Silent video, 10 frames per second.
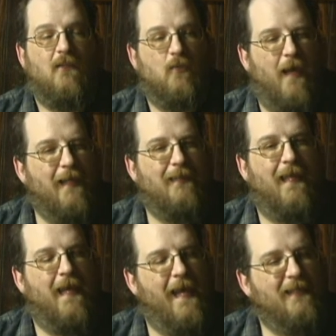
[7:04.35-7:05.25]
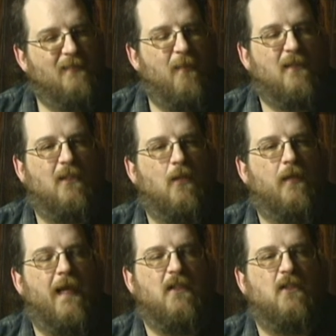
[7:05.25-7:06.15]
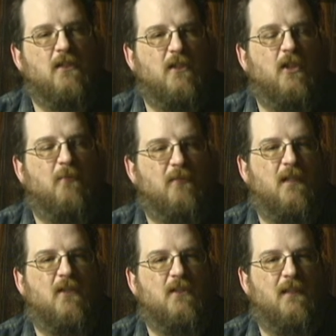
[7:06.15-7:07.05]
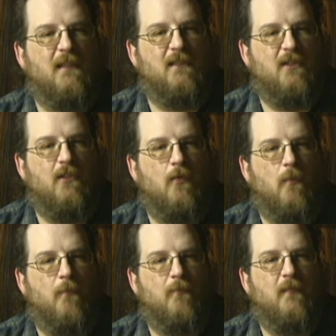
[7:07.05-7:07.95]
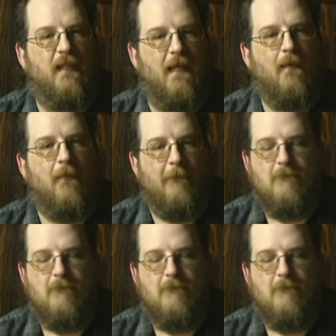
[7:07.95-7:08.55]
So add special locations to your production list too, you know.